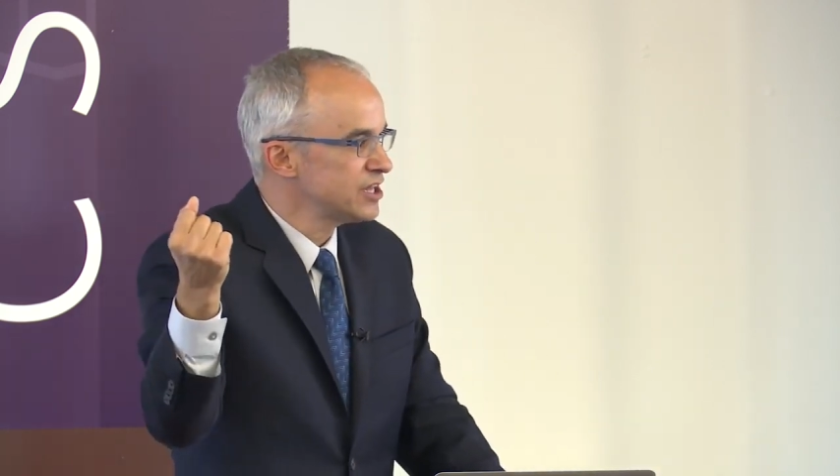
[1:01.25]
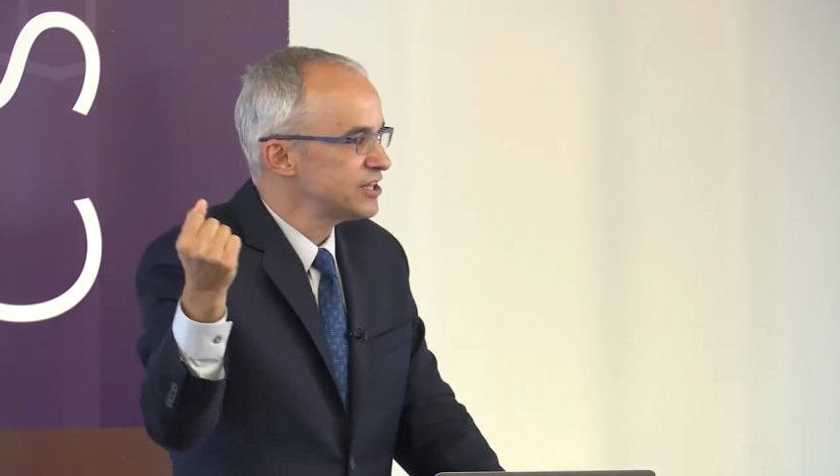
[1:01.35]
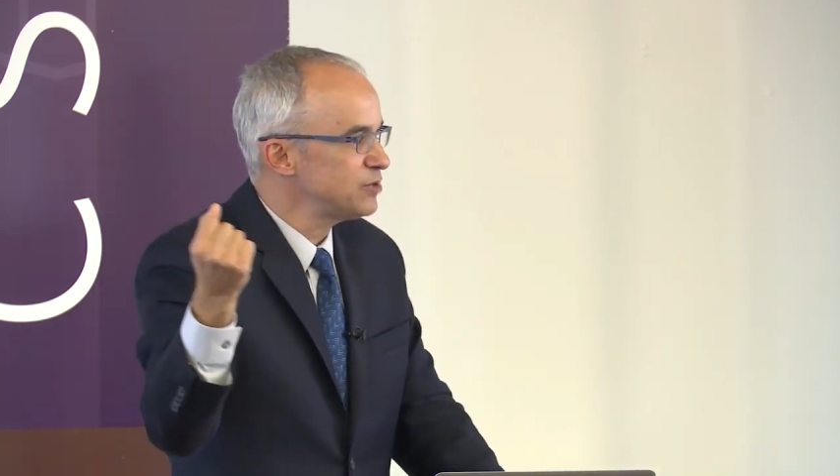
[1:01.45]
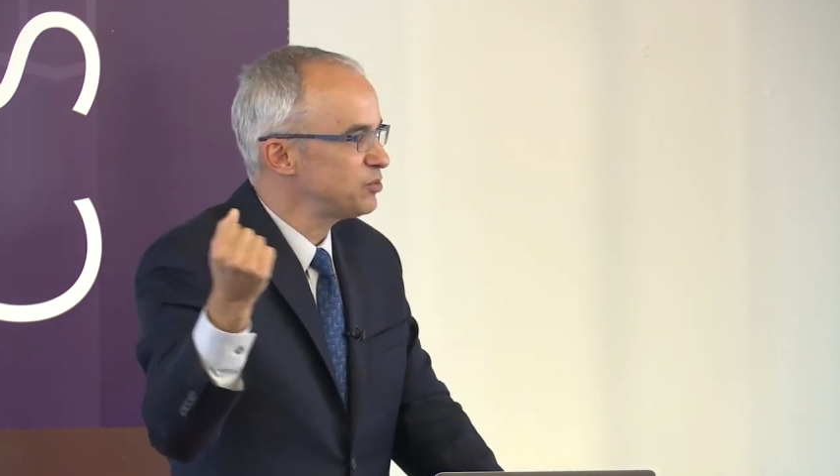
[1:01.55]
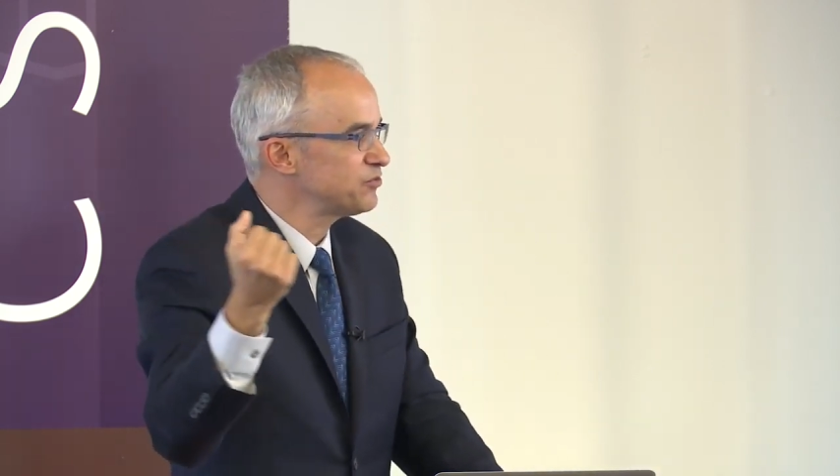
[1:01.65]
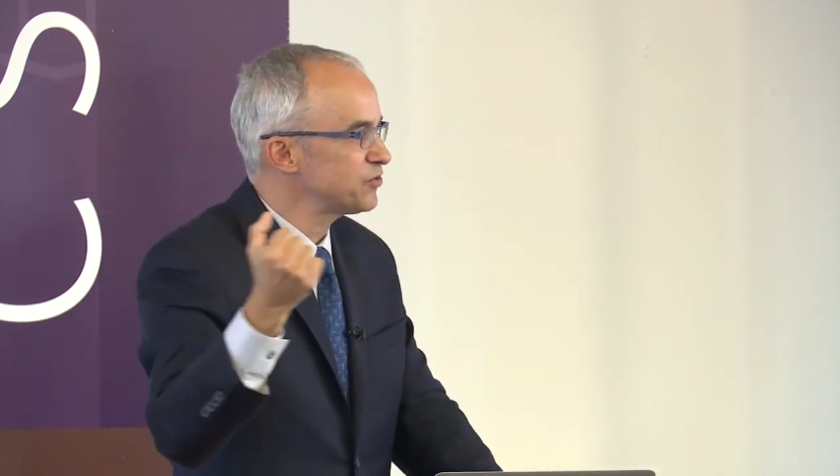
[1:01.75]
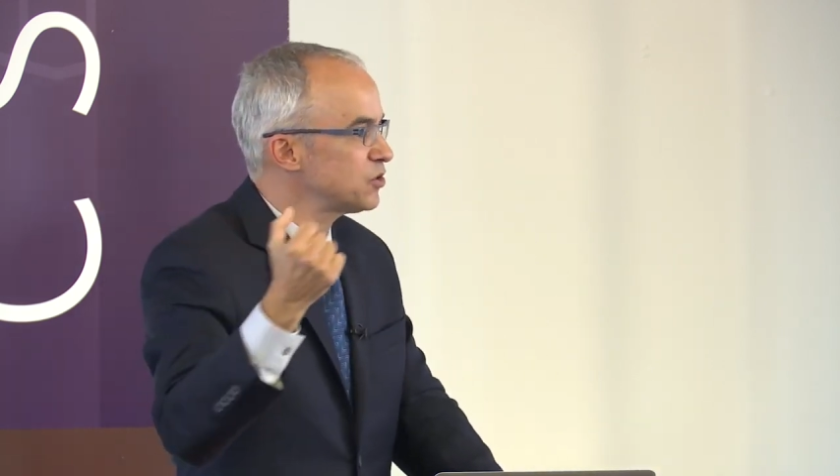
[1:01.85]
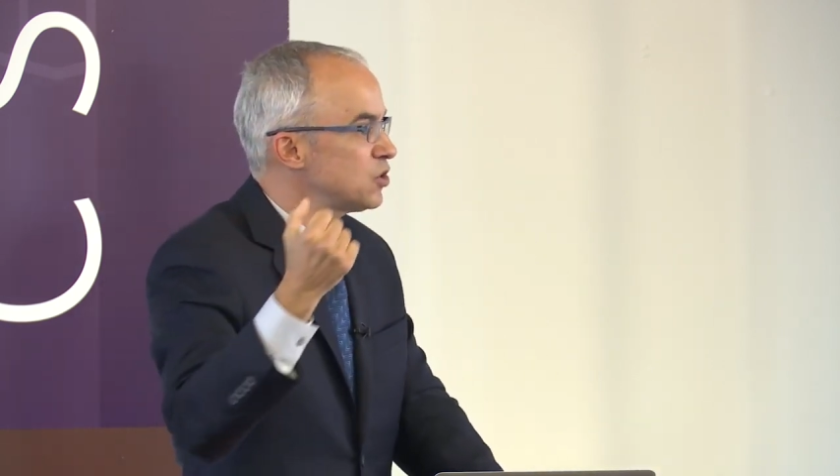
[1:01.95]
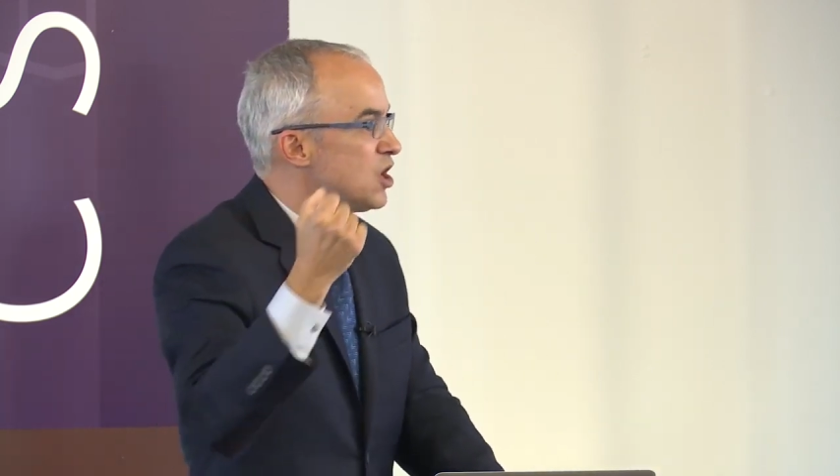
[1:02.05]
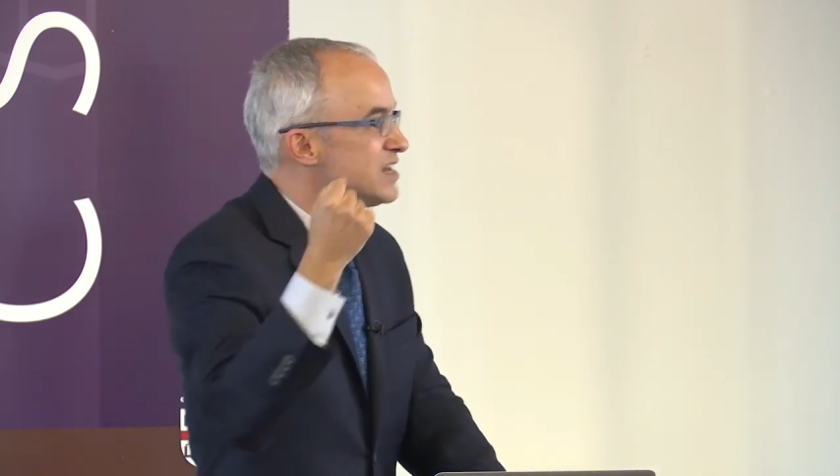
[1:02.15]
They'd
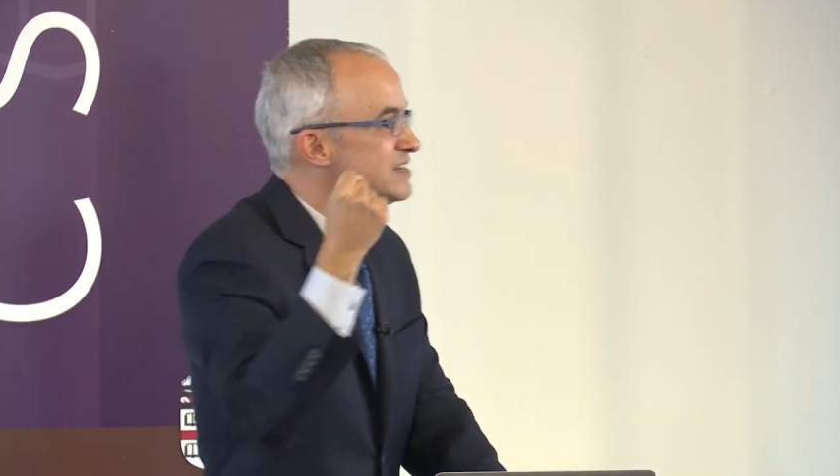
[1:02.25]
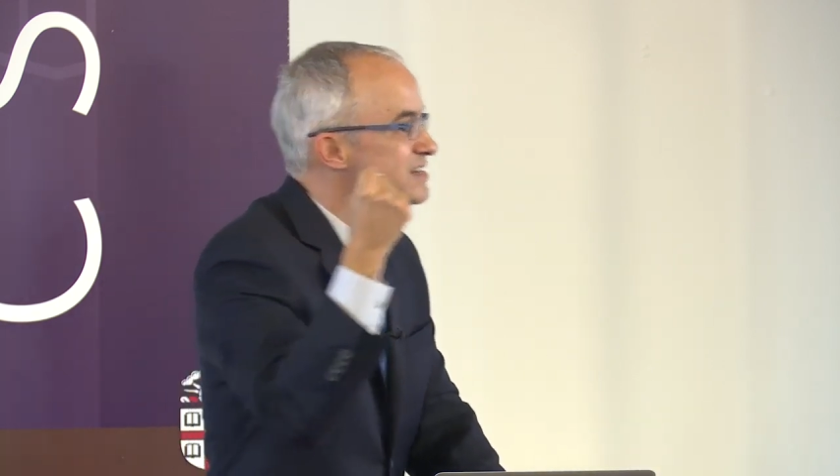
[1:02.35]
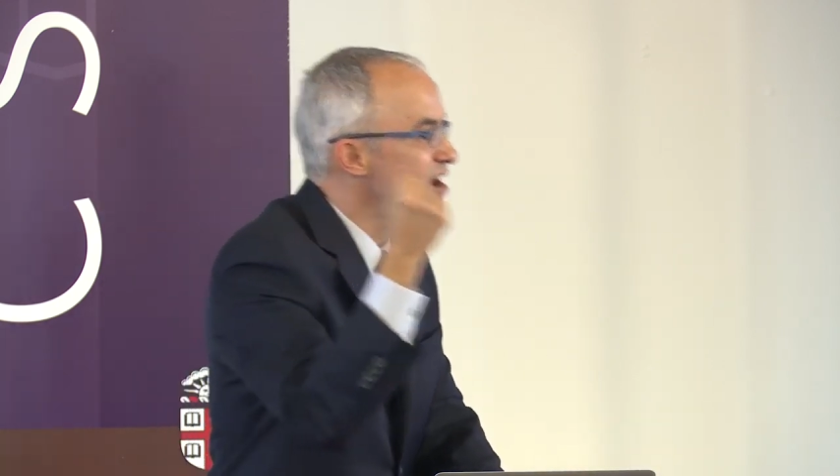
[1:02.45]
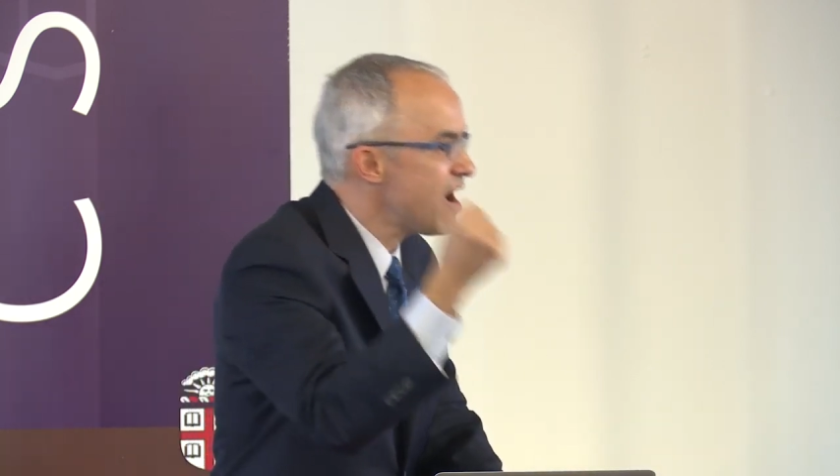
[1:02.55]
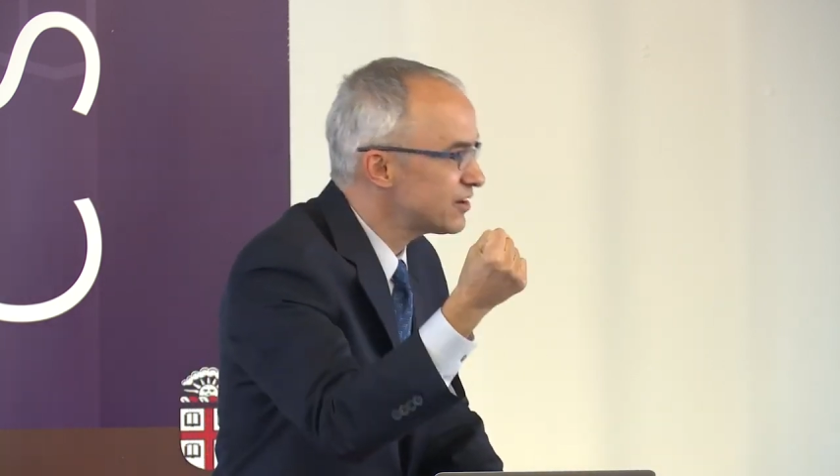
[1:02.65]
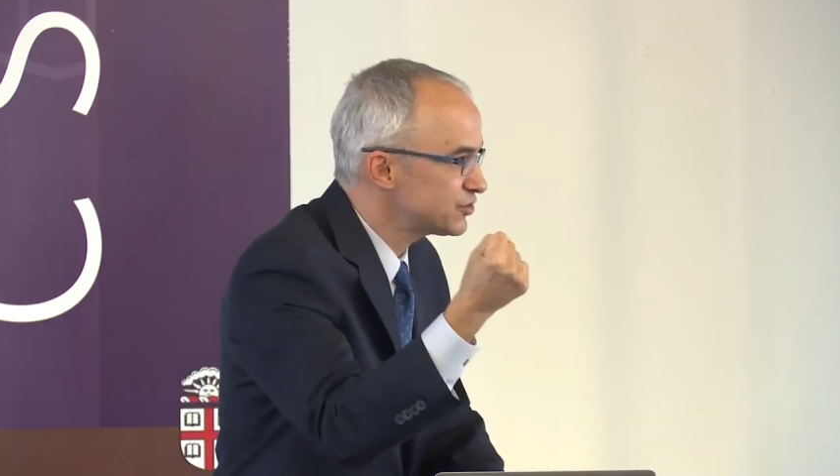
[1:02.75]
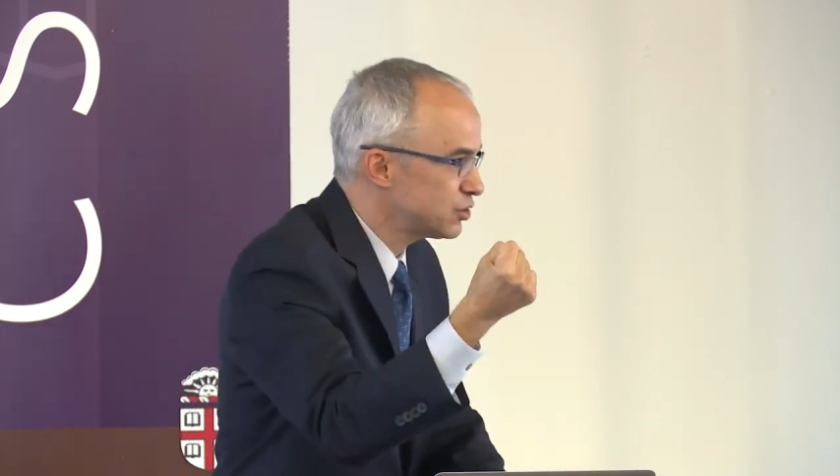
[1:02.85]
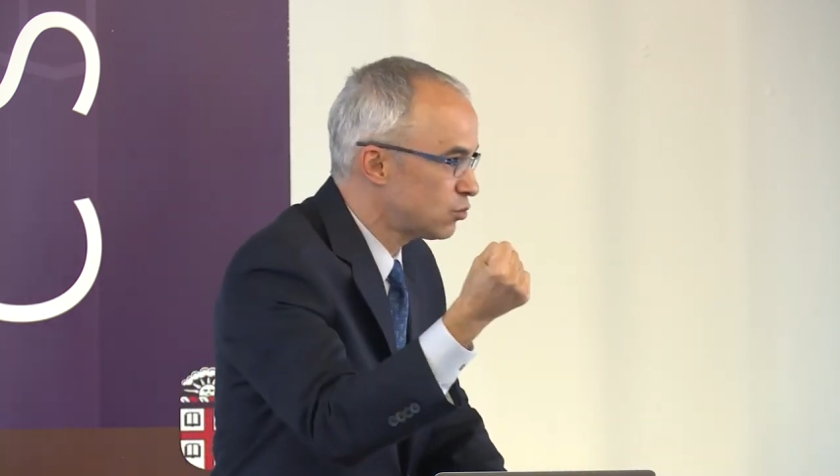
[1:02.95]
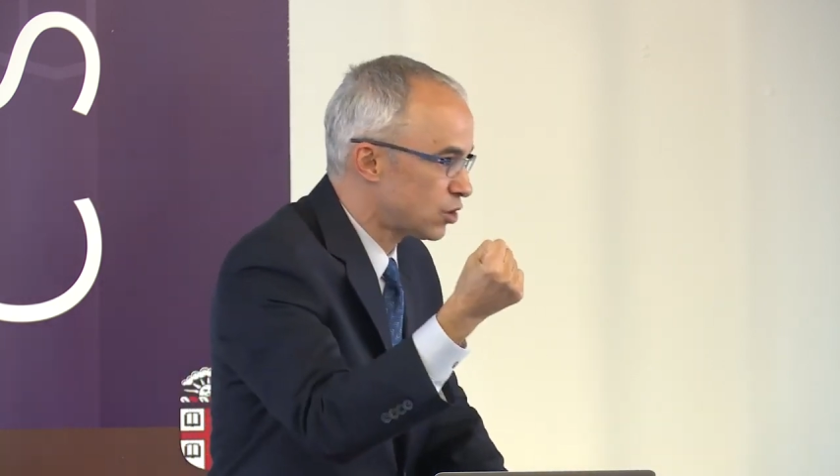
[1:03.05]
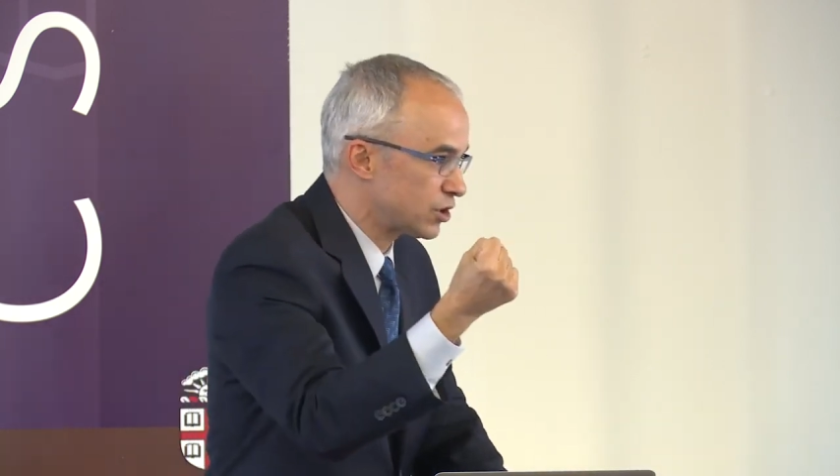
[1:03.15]
prefer not
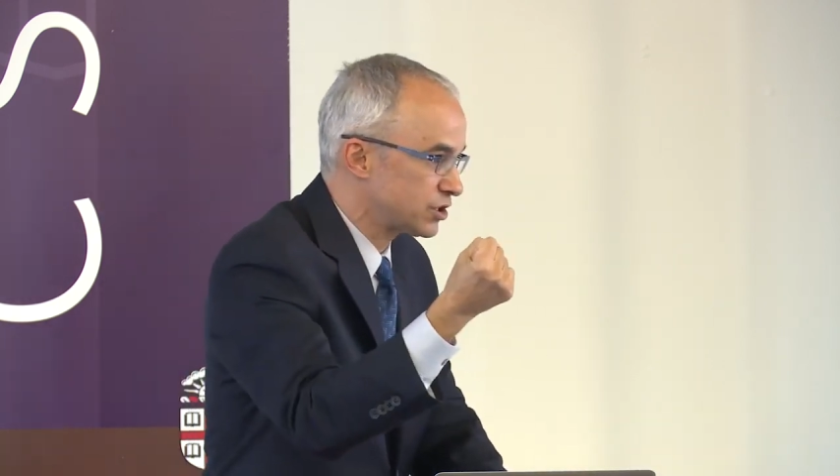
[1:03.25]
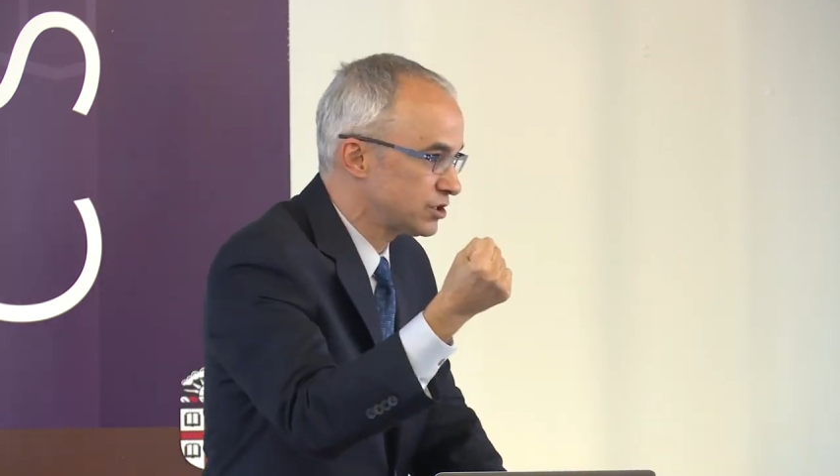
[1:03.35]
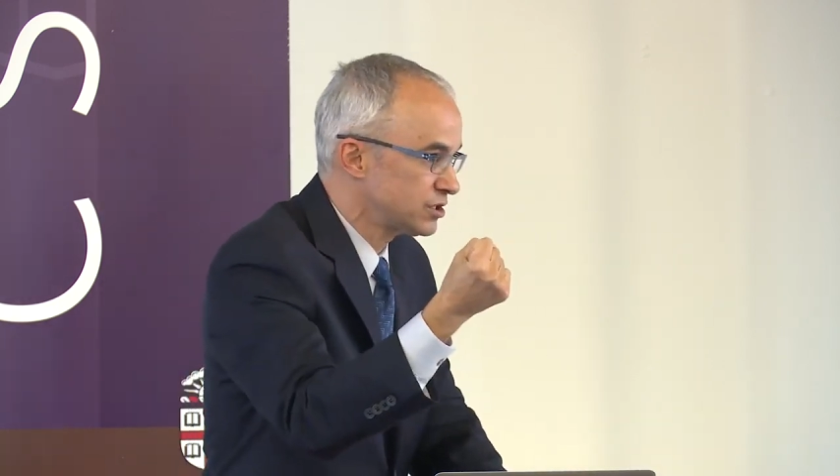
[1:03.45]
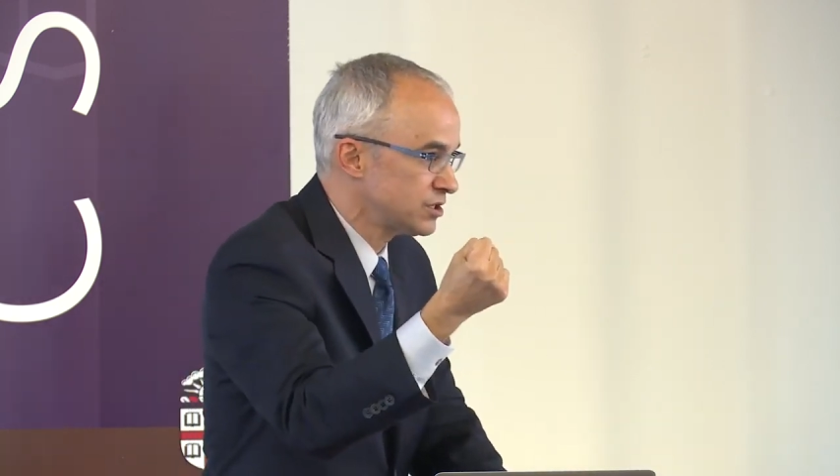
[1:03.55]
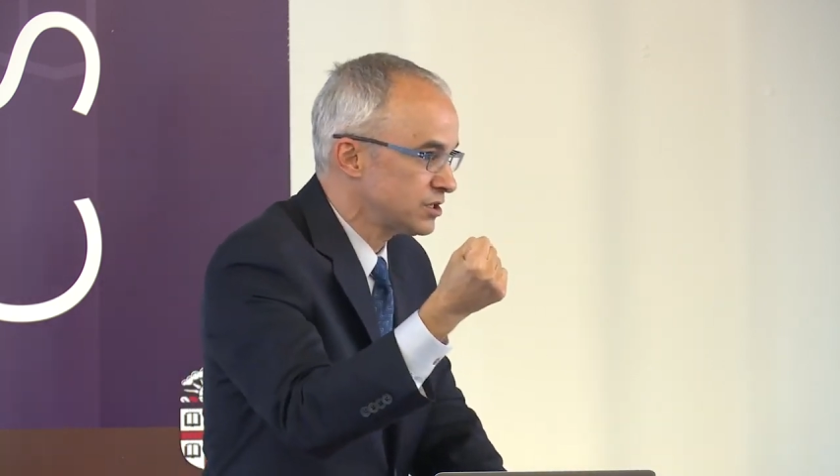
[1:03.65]
to work.